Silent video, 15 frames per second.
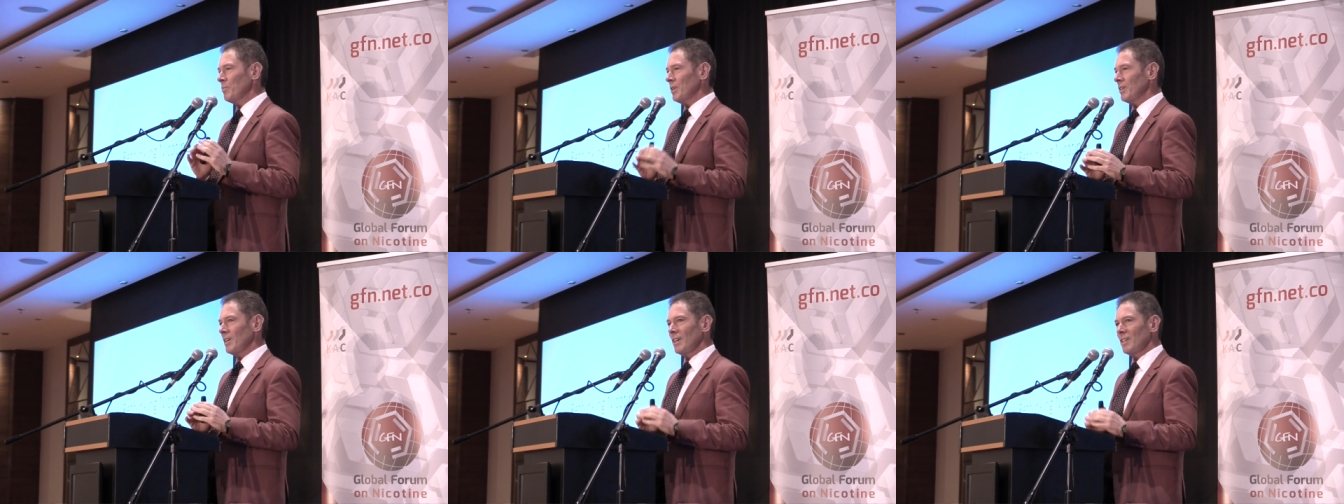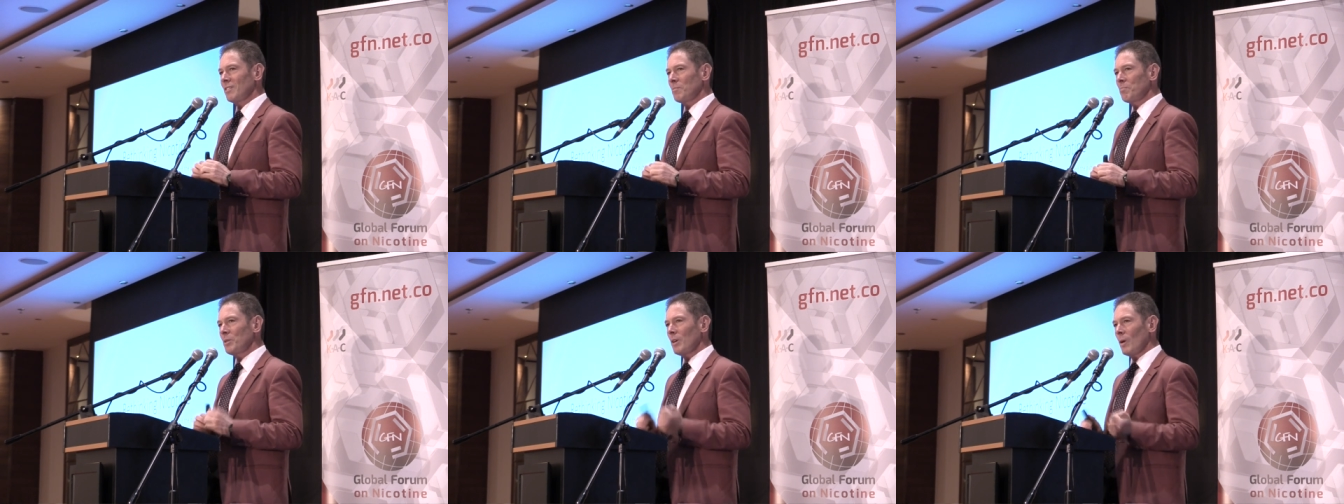but
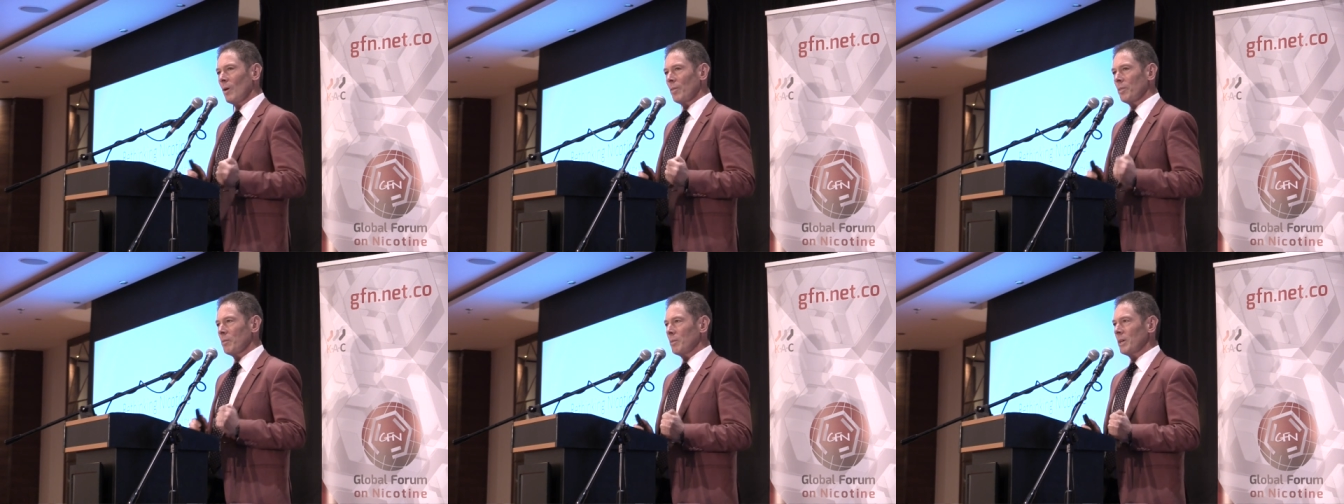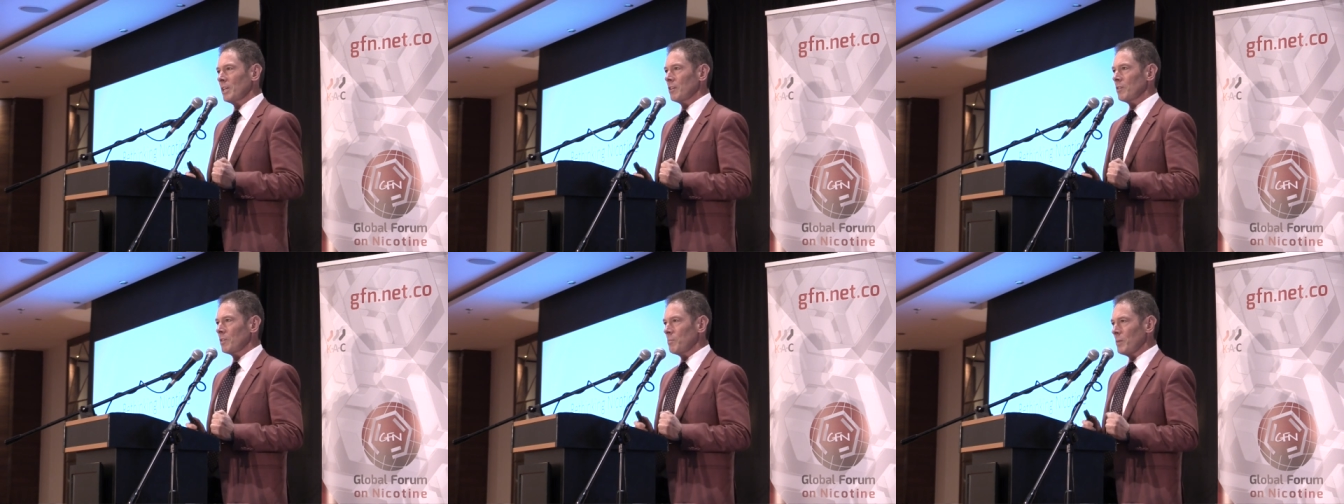it's beyond the
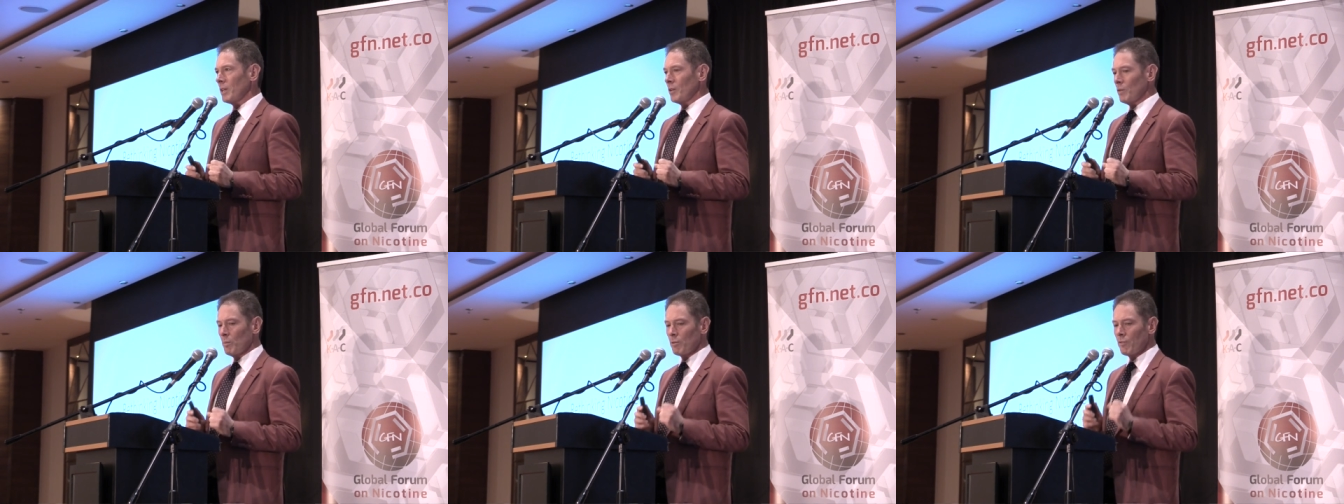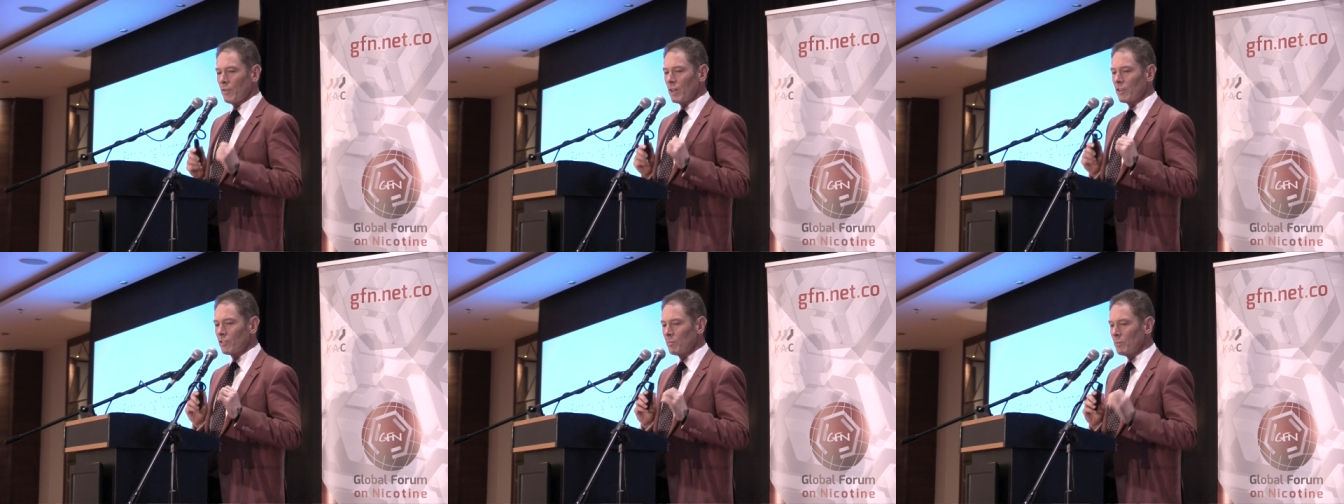media and the medical
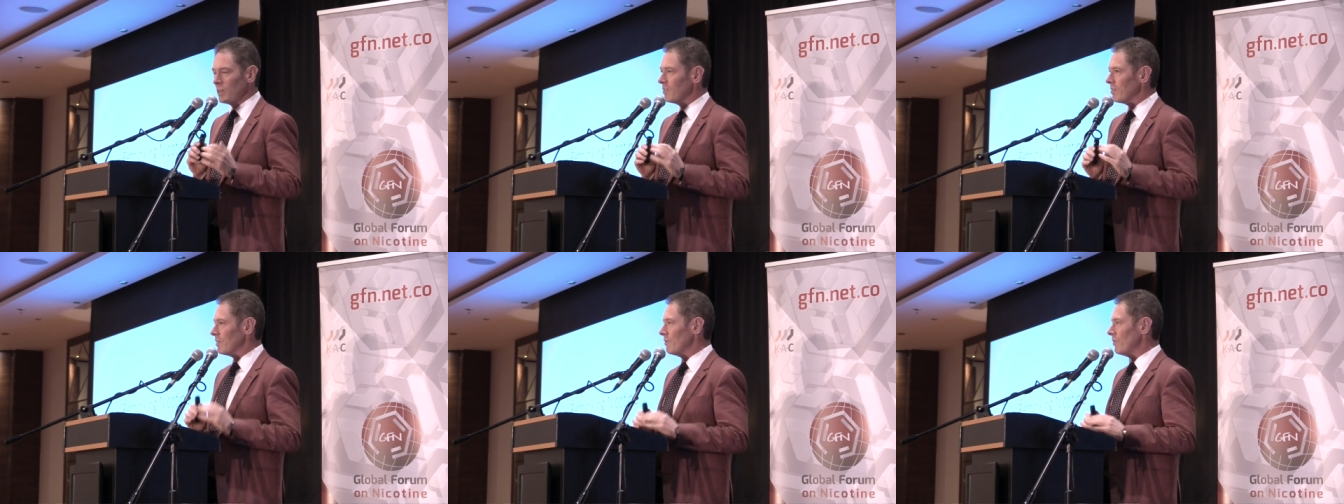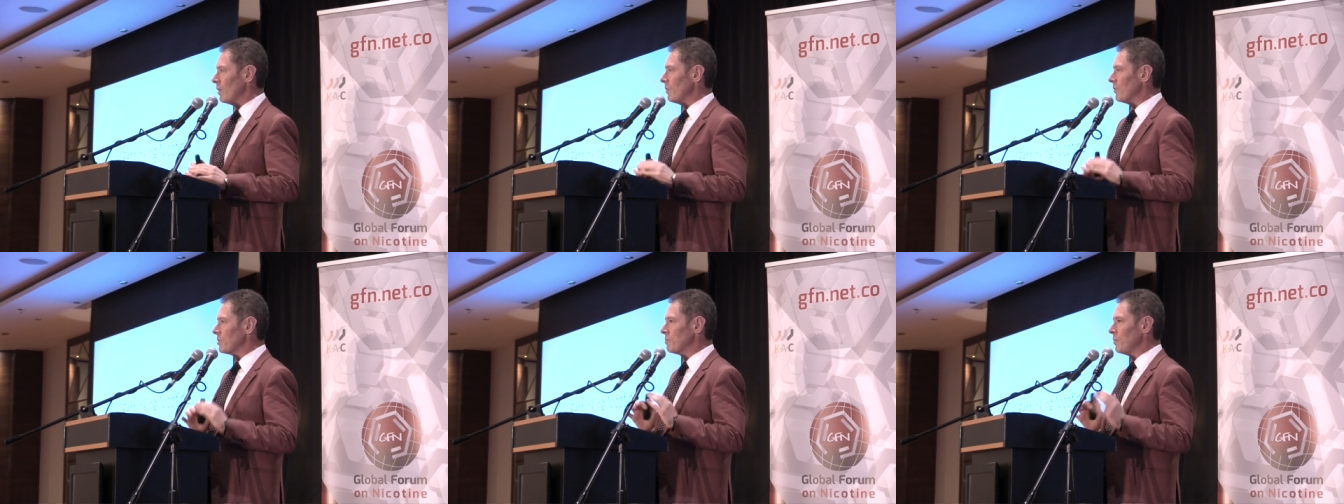profession because it
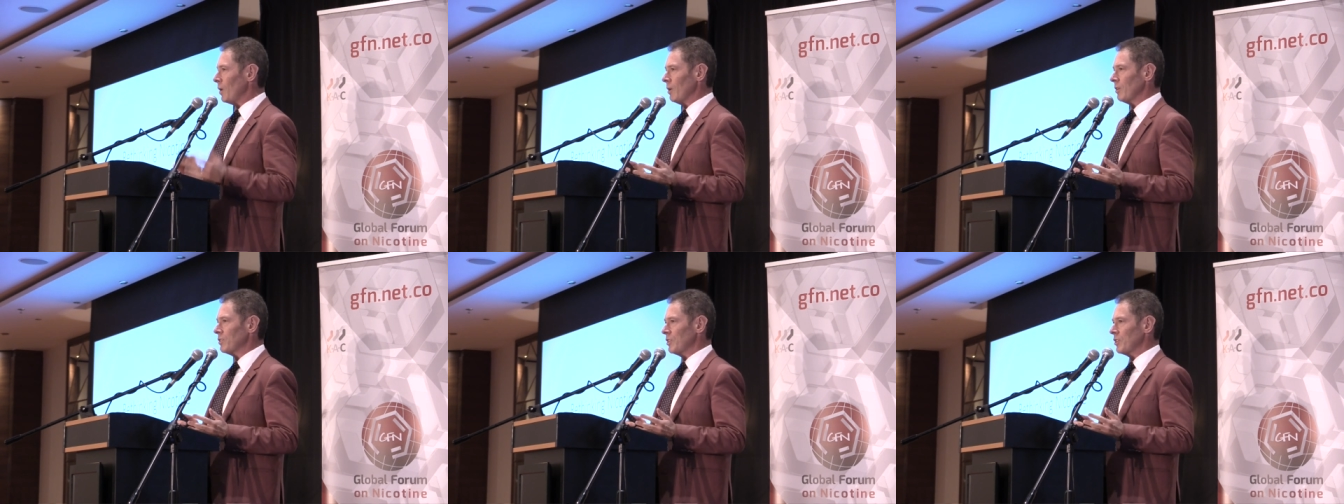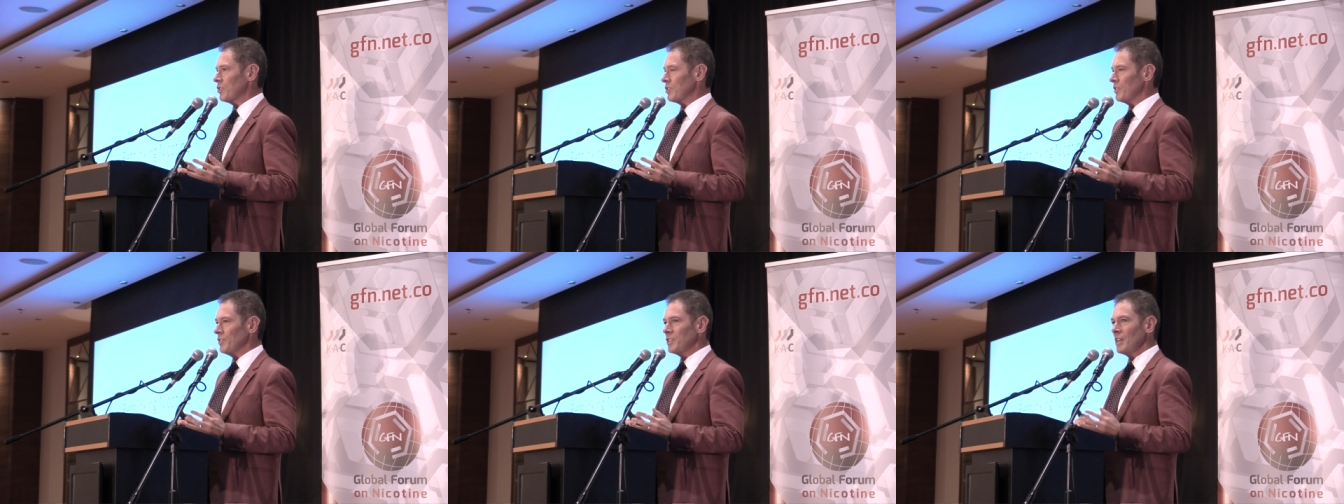involves the
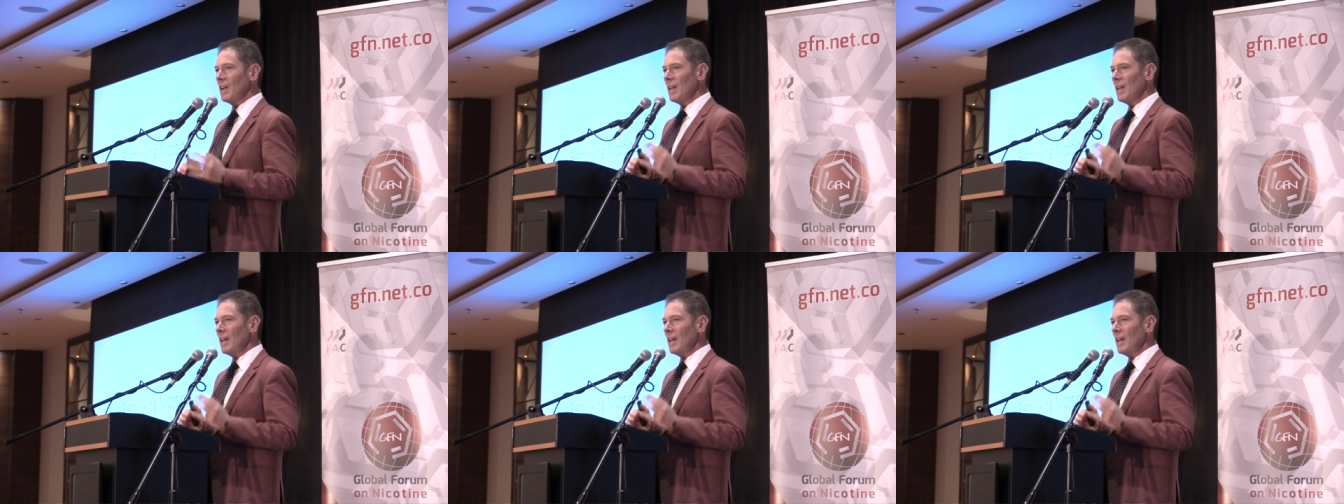politicians